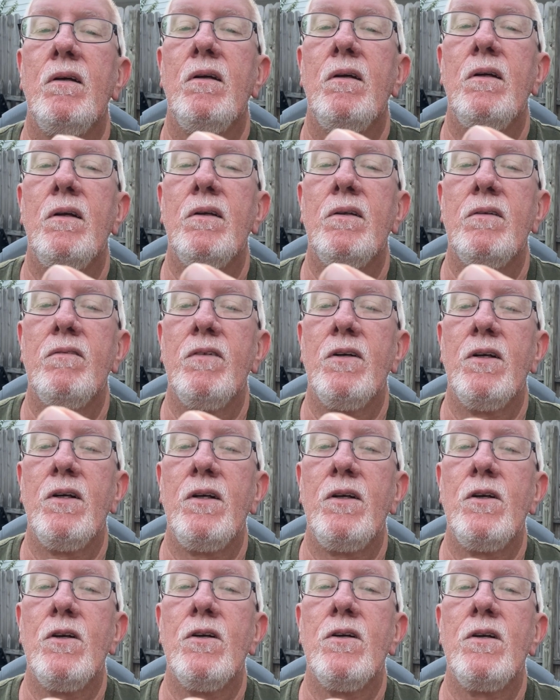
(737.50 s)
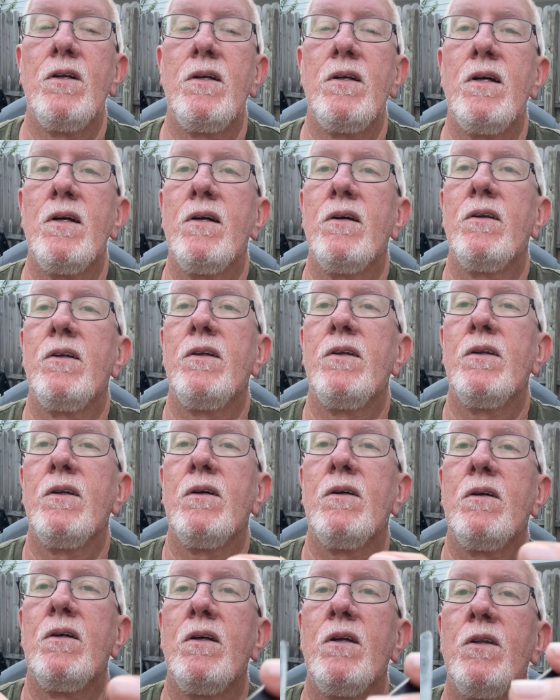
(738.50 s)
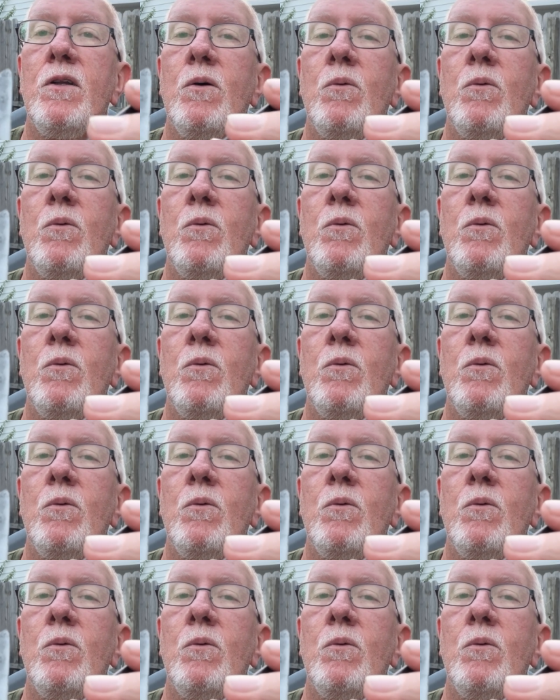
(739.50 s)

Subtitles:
It's very dirty down in the